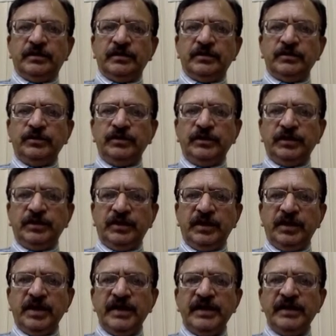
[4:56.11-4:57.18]
So
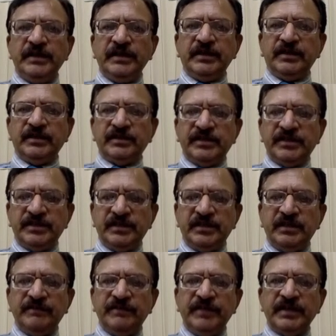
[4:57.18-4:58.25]
regarding the causation
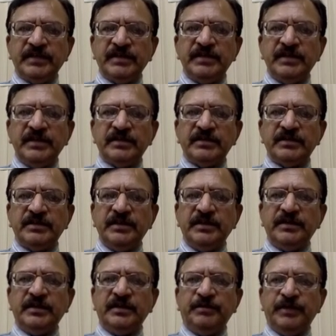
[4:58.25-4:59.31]
of the accidents,
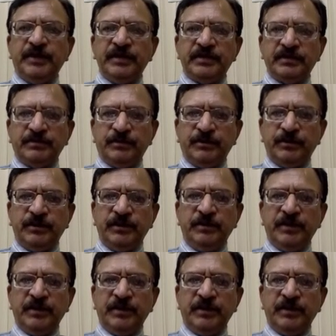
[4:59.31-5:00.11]
it depends upon the